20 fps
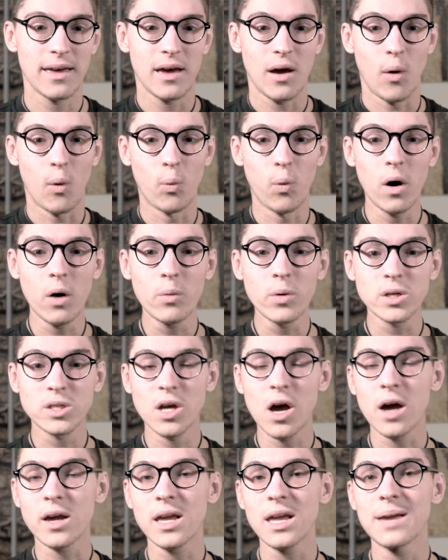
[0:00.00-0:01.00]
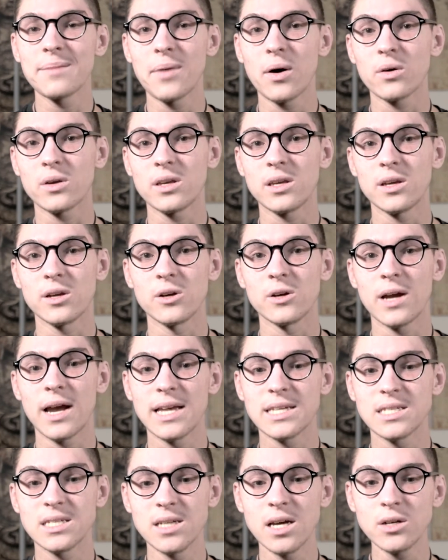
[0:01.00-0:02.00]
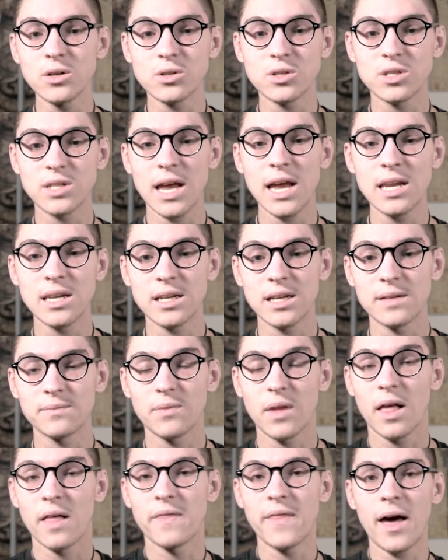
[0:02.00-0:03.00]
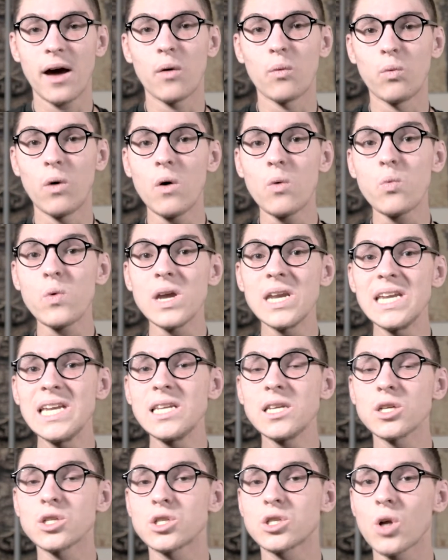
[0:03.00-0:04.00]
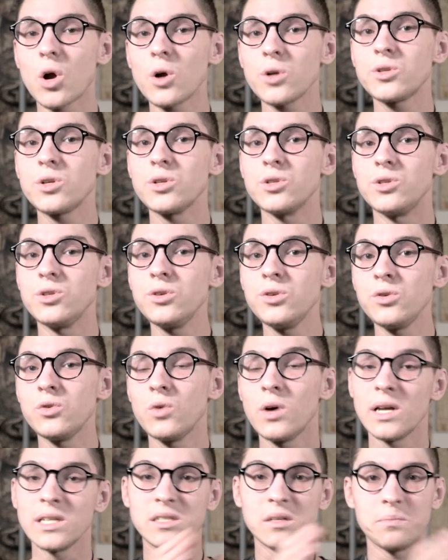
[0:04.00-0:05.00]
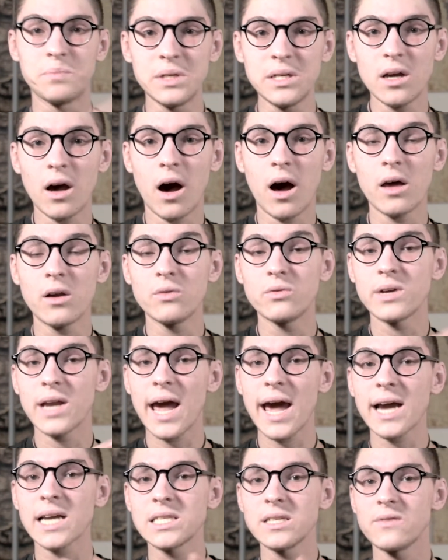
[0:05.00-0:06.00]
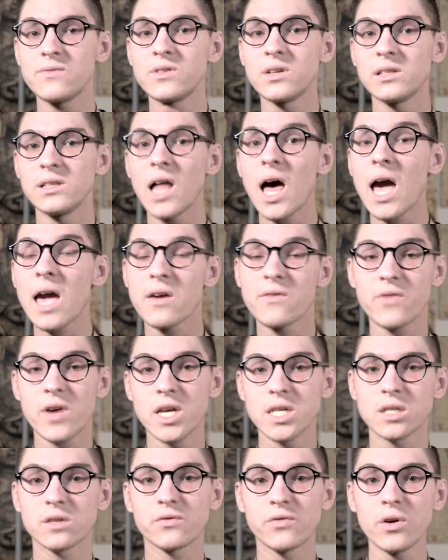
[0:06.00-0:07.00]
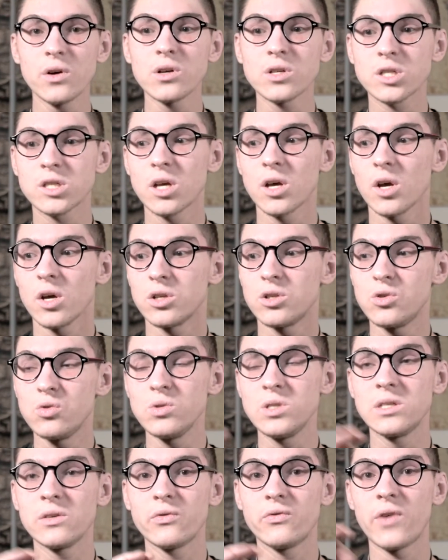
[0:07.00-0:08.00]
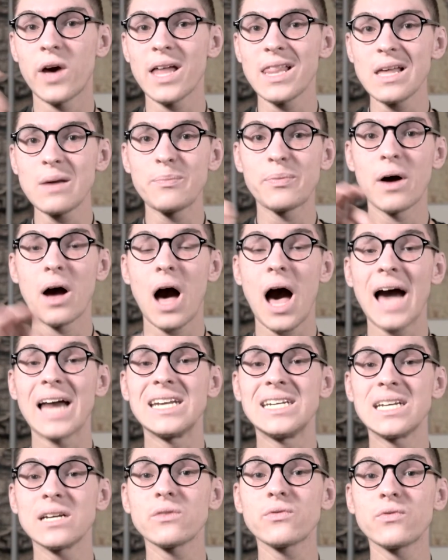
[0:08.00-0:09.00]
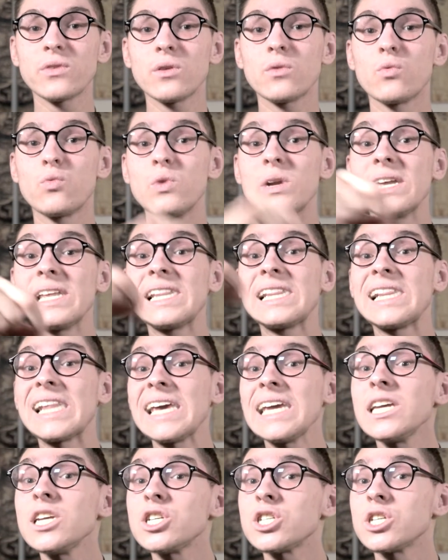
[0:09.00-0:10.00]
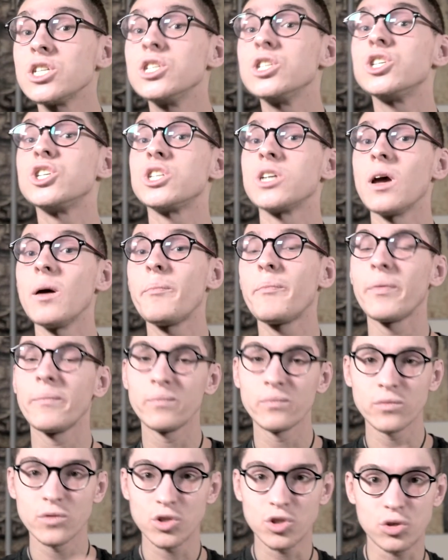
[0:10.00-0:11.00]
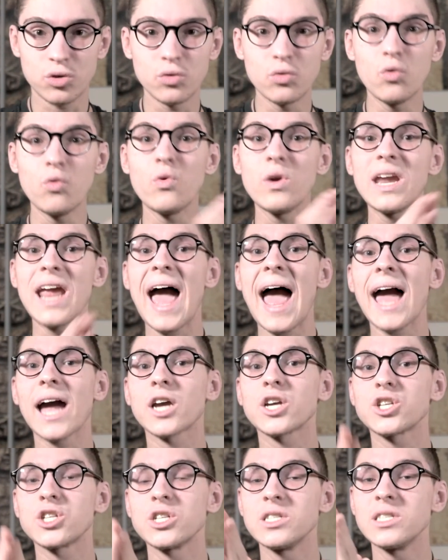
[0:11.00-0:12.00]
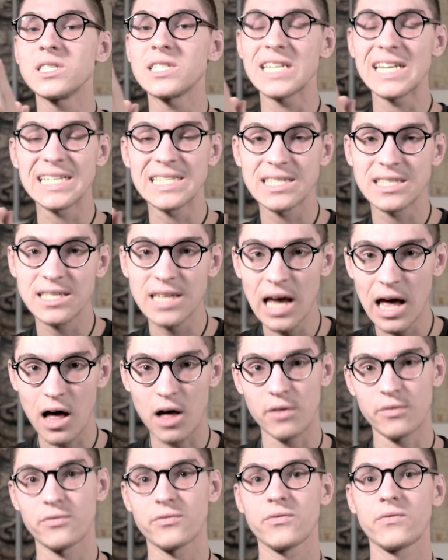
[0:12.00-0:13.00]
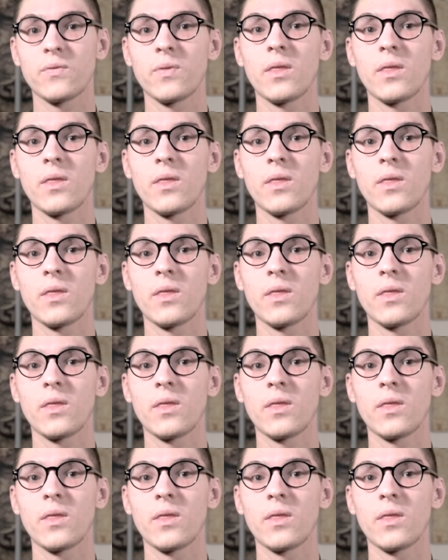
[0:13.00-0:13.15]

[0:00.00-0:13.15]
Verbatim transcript: What we're talking about here is an understanding that what we need to start to do to be unreactive to life is first to develop a different relationship to reactions itself.